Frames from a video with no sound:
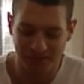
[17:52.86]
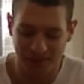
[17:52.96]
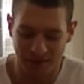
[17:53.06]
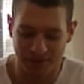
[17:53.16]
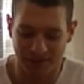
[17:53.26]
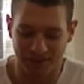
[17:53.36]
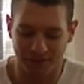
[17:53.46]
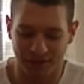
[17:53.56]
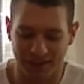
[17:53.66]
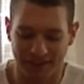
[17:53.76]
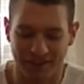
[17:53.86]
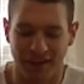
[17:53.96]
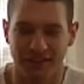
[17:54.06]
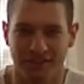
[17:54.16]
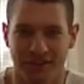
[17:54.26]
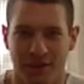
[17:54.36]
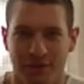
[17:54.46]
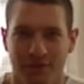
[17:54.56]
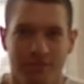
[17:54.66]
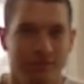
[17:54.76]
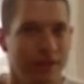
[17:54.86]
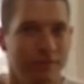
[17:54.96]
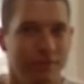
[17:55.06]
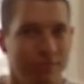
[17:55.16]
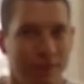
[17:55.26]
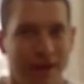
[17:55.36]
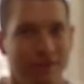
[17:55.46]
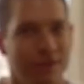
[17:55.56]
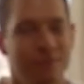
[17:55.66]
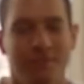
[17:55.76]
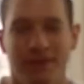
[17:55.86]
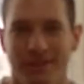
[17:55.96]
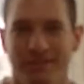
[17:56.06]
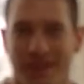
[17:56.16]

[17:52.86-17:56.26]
Definitely sweet. It's got the sour cream flavor in the background, but it's